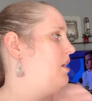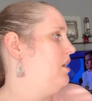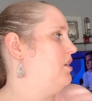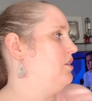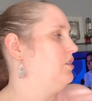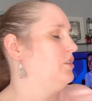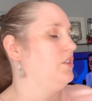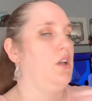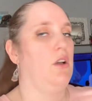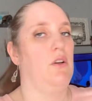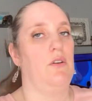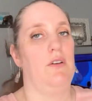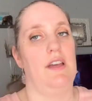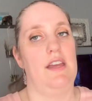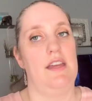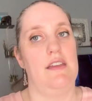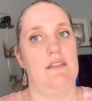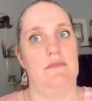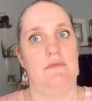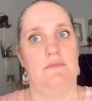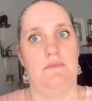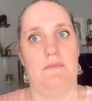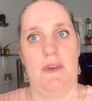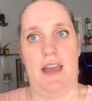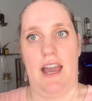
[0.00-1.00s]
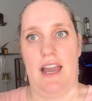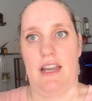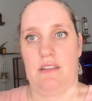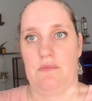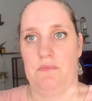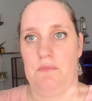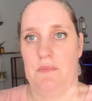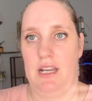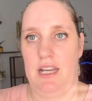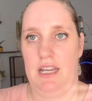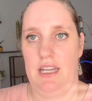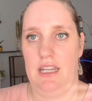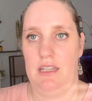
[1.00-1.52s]
go and pack
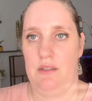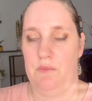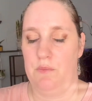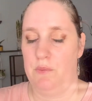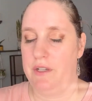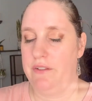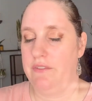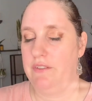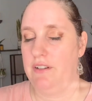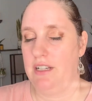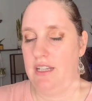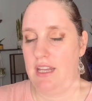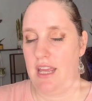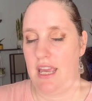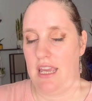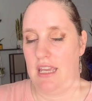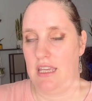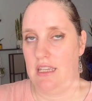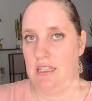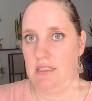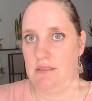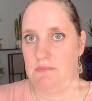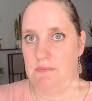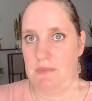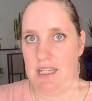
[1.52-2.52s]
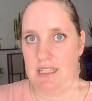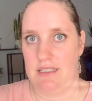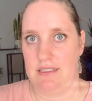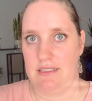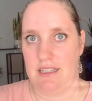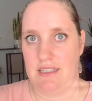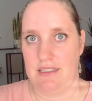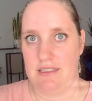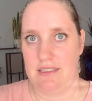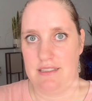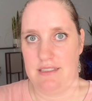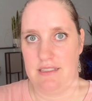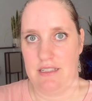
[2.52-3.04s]
my boyfriend and my
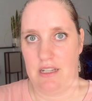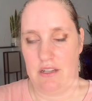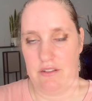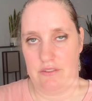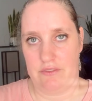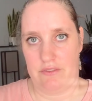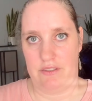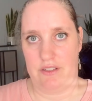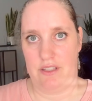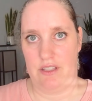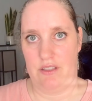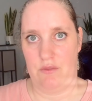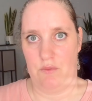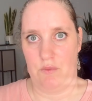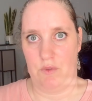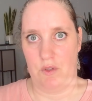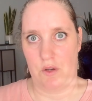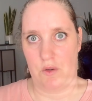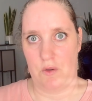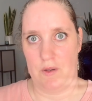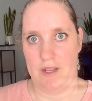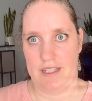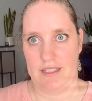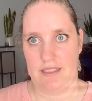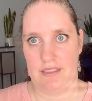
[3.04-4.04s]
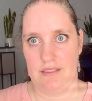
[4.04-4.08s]
son's stuff real quick.